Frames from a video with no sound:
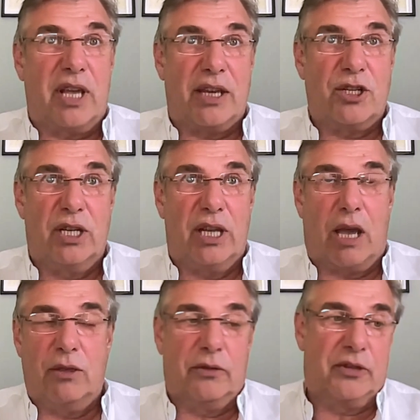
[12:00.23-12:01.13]
actually
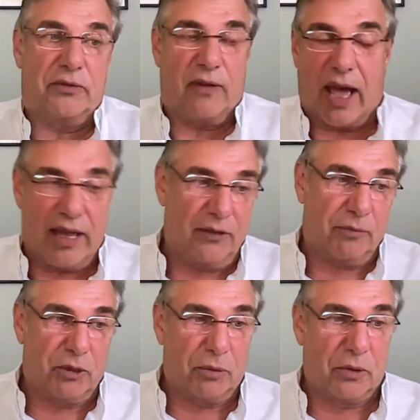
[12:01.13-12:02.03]
out of the five
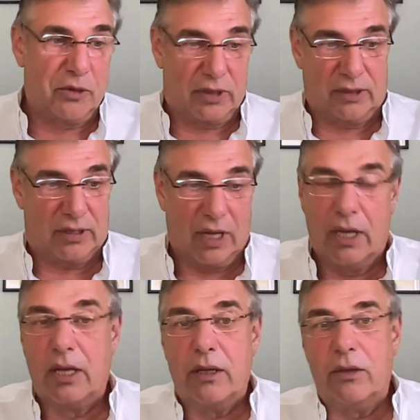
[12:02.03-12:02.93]
proposals,
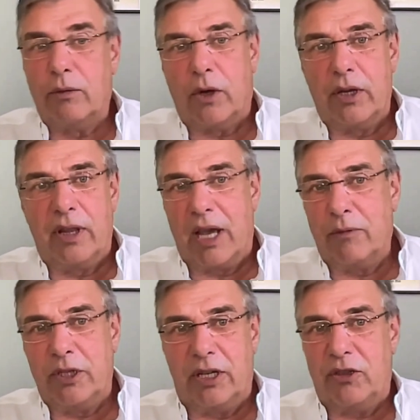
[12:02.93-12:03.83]
the one that
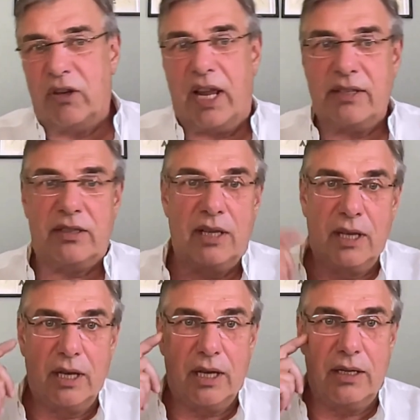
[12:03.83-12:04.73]
would address
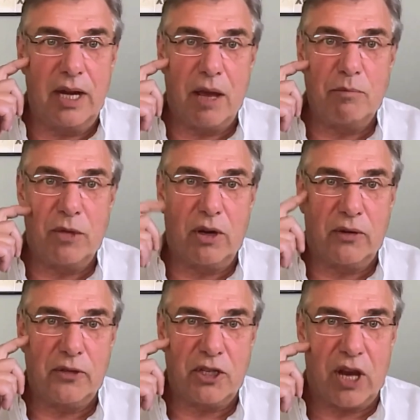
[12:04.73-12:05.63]
a number
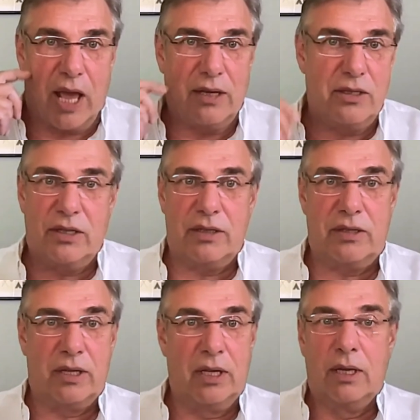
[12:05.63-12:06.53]
of
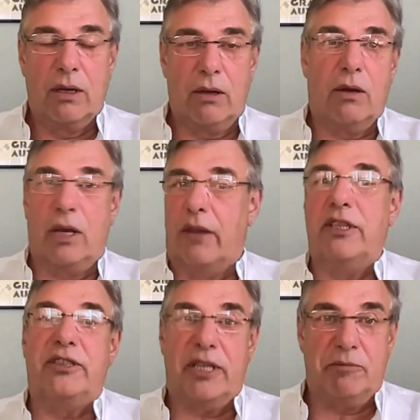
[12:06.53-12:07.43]
challenges all at the
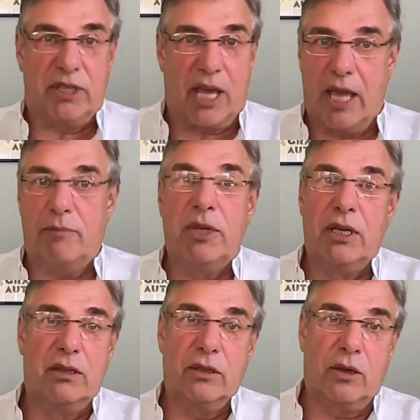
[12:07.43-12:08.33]
same time.
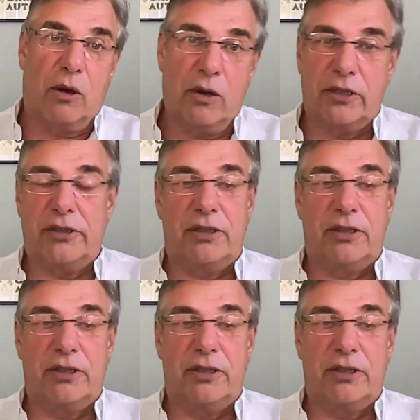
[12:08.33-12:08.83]
The cost,